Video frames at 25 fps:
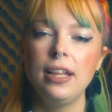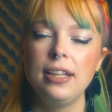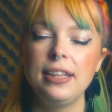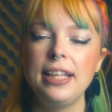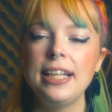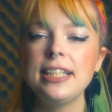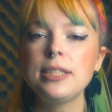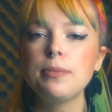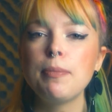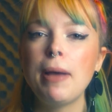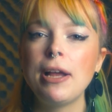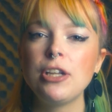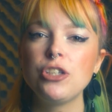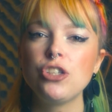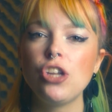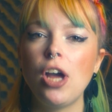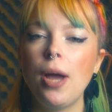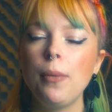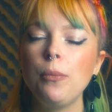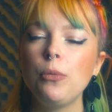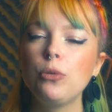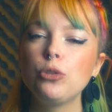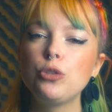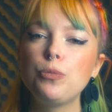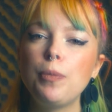This match
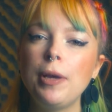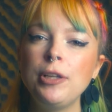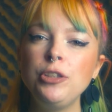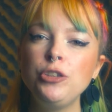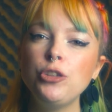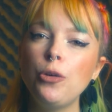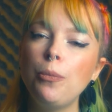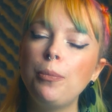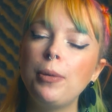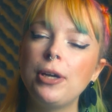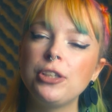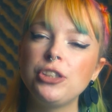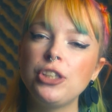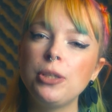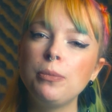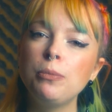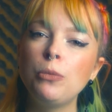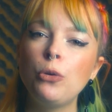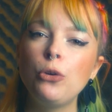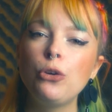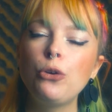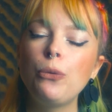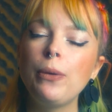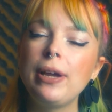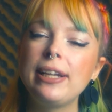type will spend your budget
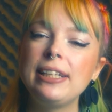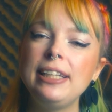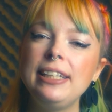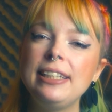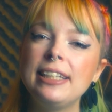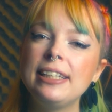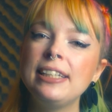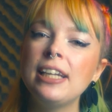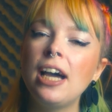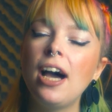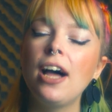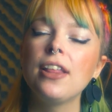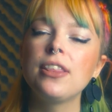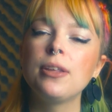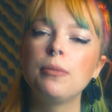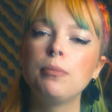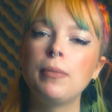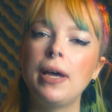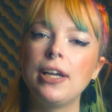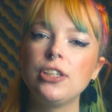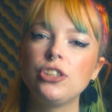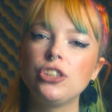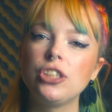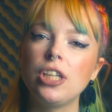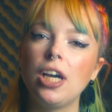more quickly than other
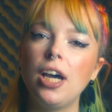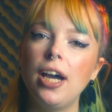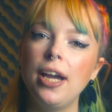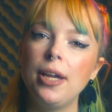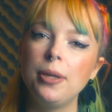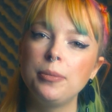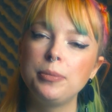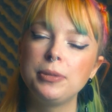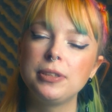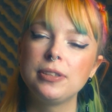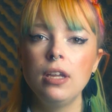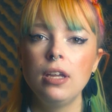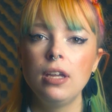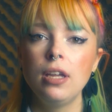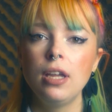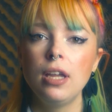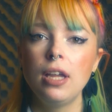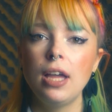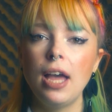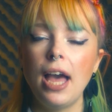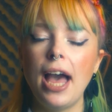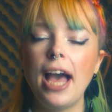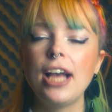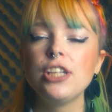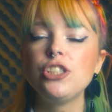match types,
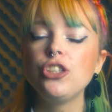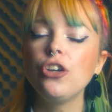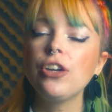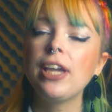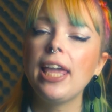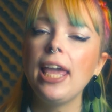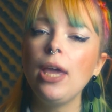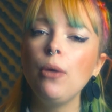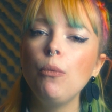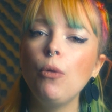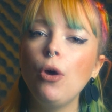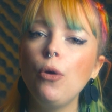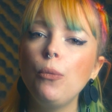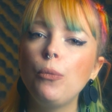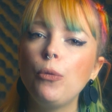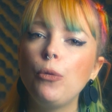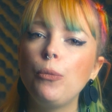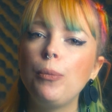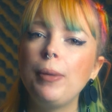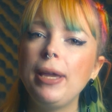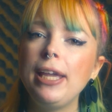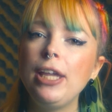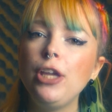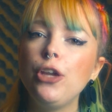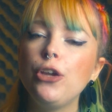as your keyword will
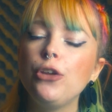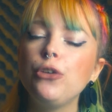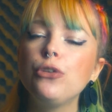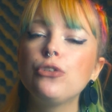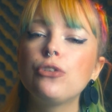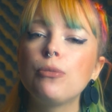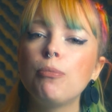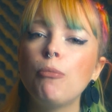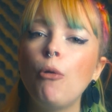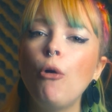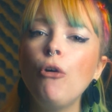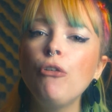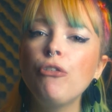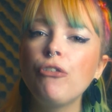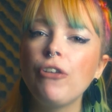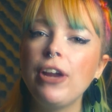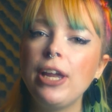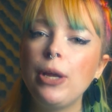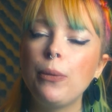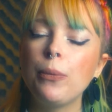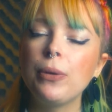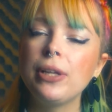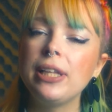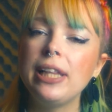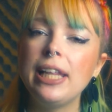be used more
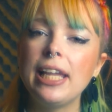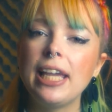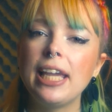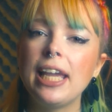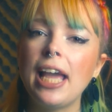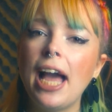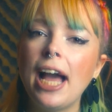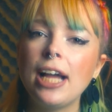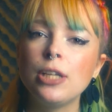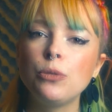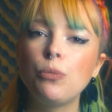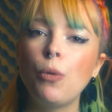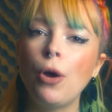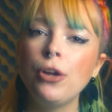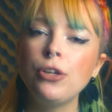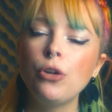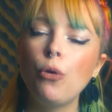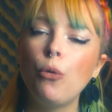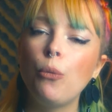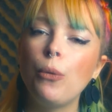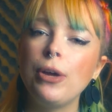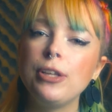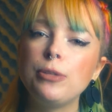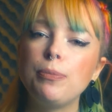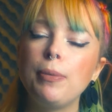frequently and won't
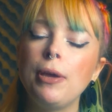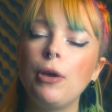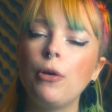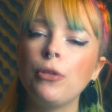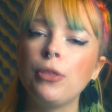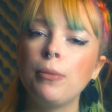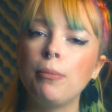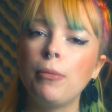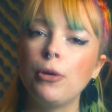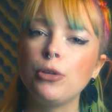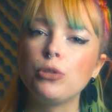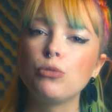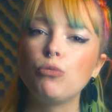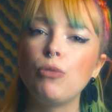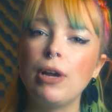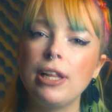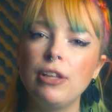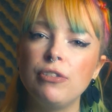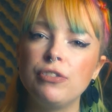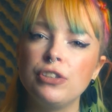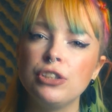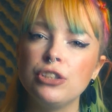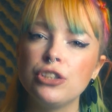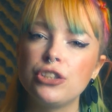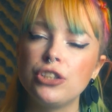always be on the most
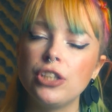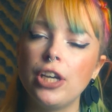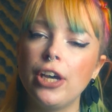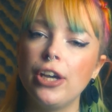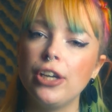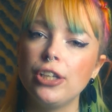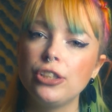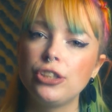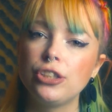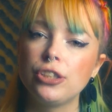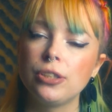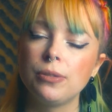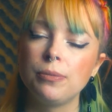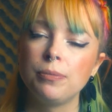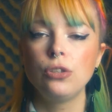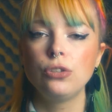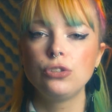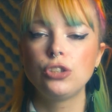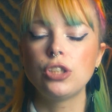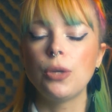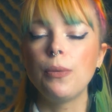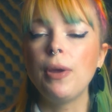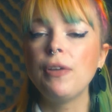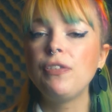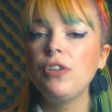relevant search.
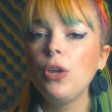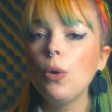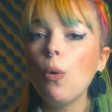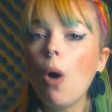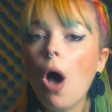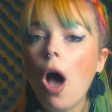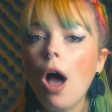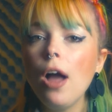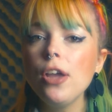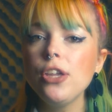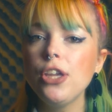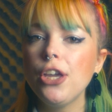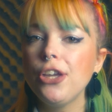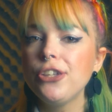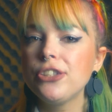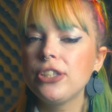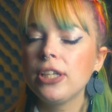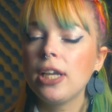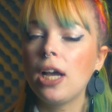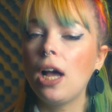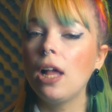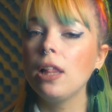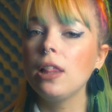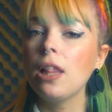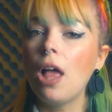So if you are
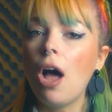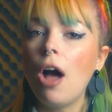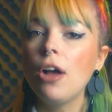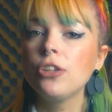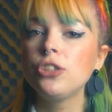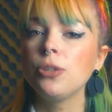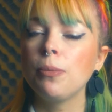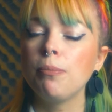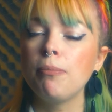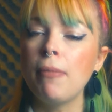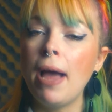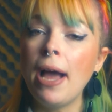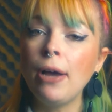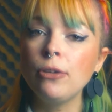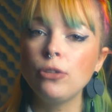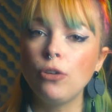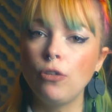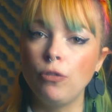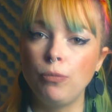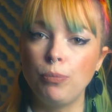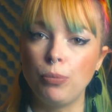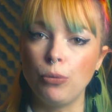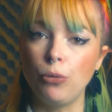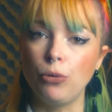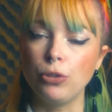using a large amount
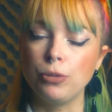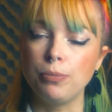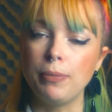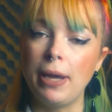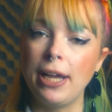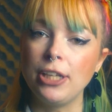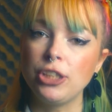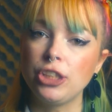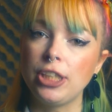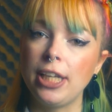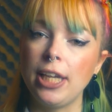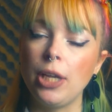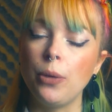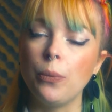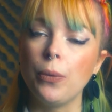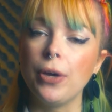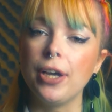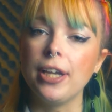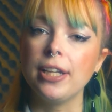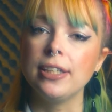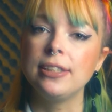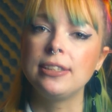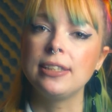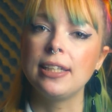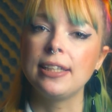of broad match
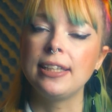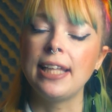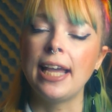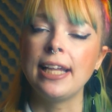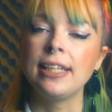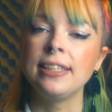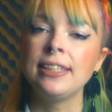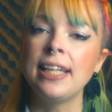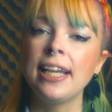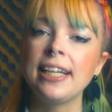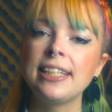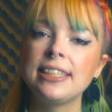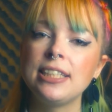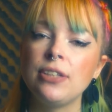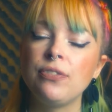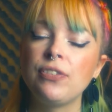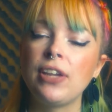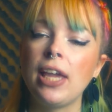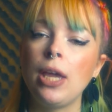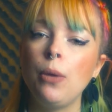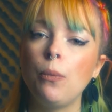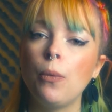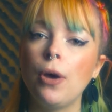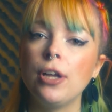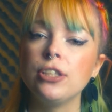keywords, then negative
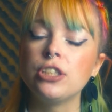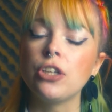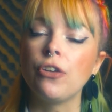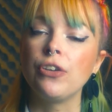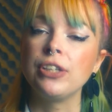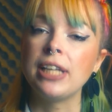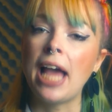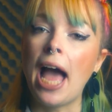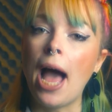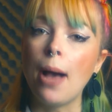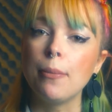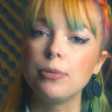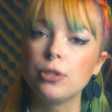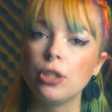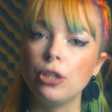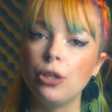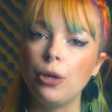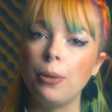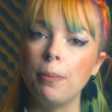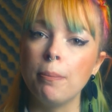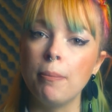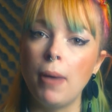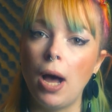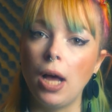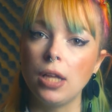keywords are an
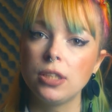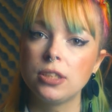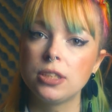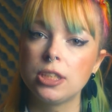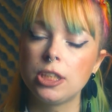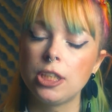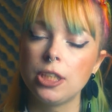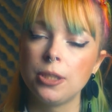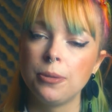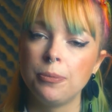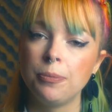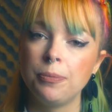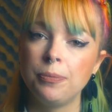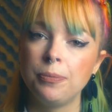absolute must.